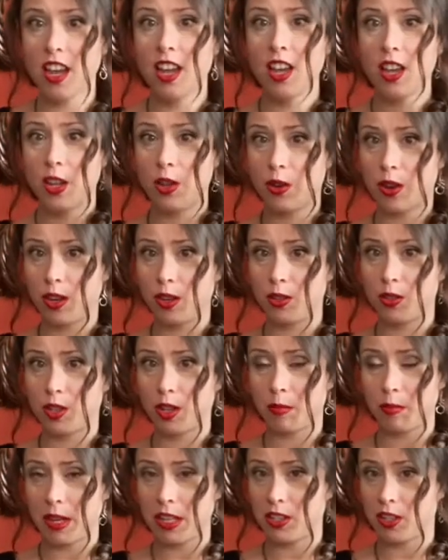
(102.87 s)
You can use your
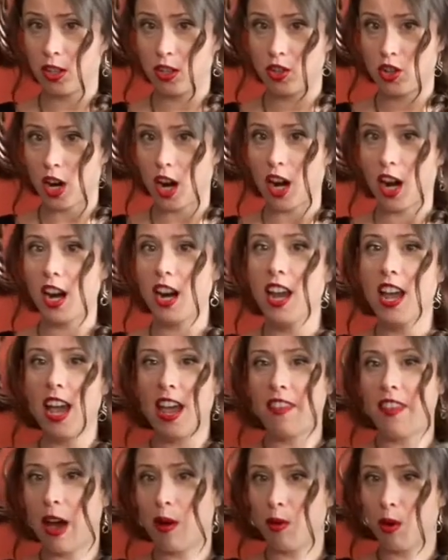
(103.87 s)
mason jar and
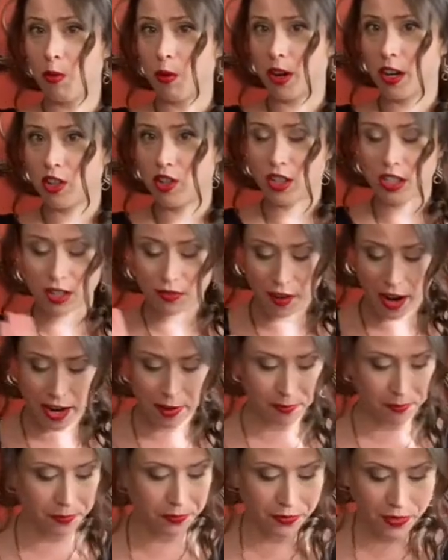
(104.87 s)
that will work just
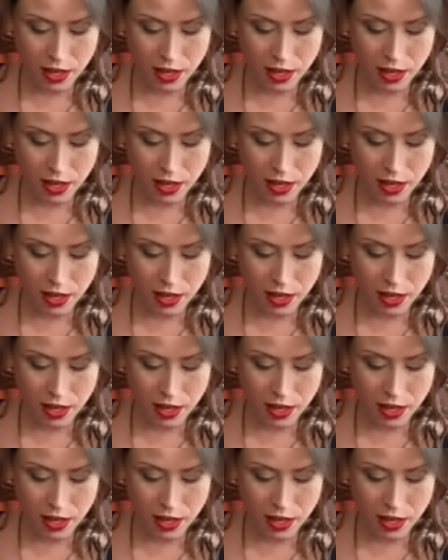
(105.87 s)
fine.